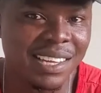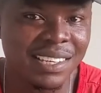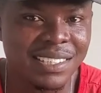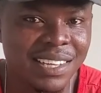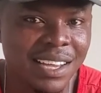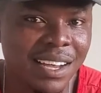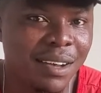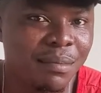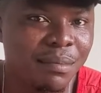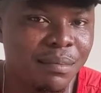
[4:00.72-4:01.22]
has
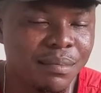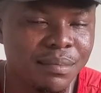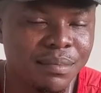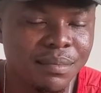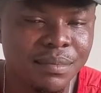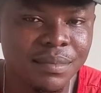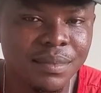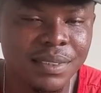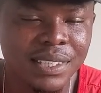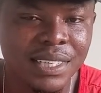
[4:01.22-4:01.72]
come,
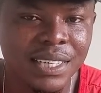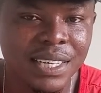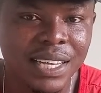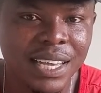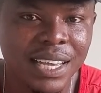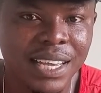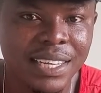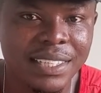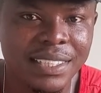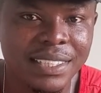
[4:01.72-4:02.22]

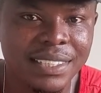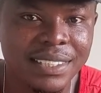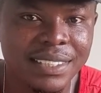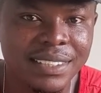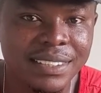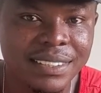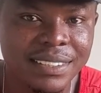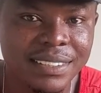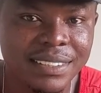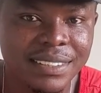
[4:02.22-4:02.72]
and
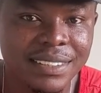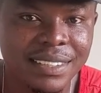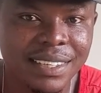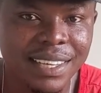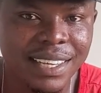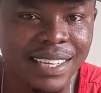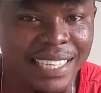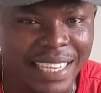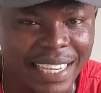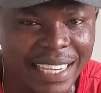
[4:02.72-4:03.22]

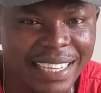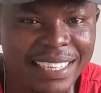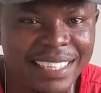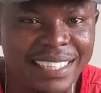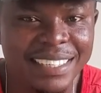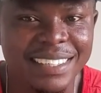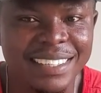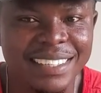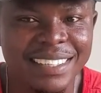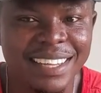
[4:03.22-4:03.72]

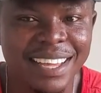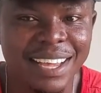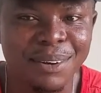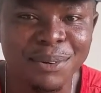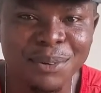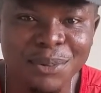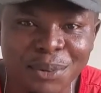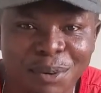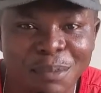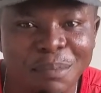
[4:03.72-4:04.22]
again, I
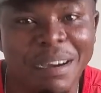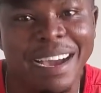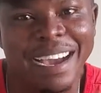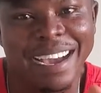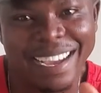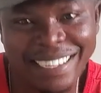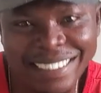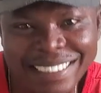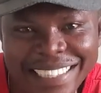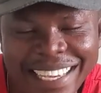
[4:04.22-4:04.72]
don't know, but
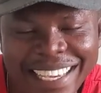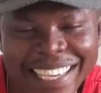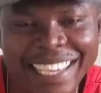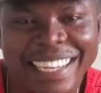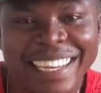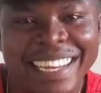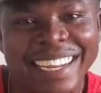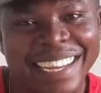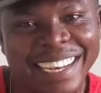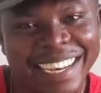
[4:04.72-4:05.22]
I asked her
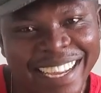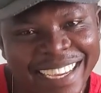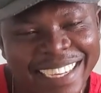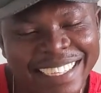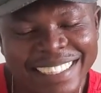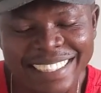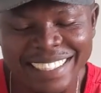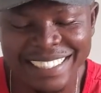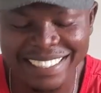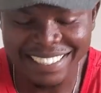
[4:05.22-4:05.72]
again and I
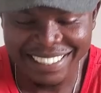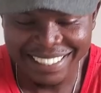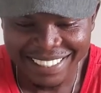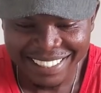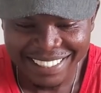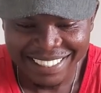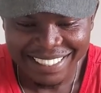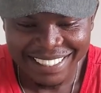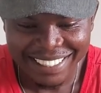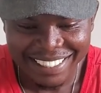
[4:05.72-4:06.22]
liked her.
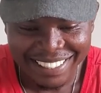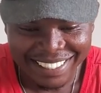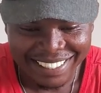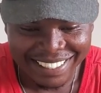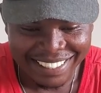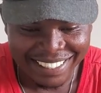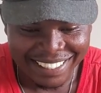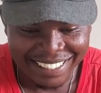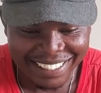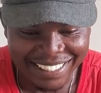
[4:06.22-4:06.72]

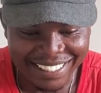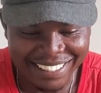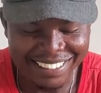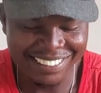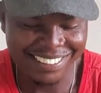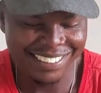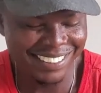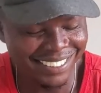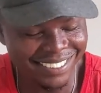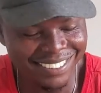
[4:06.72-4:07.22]

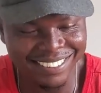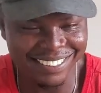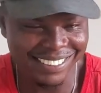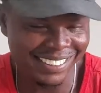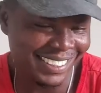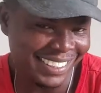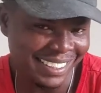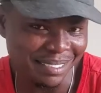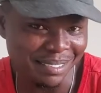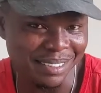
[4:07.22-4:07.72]
Still,
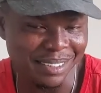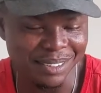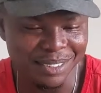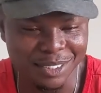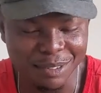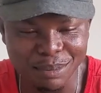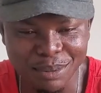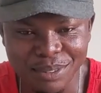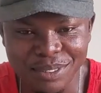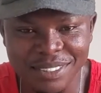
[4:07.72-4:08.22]
she didn't give me a
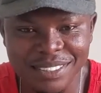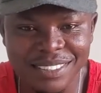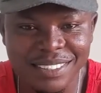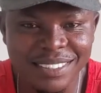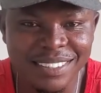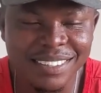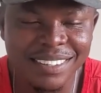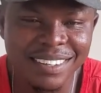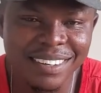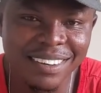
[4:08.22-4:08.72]
response.
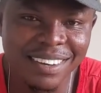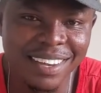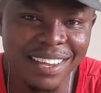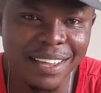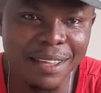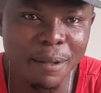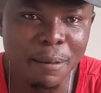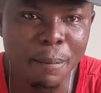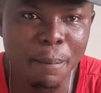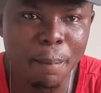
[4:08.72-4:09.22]

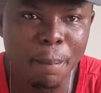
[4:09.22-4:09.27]
Okay.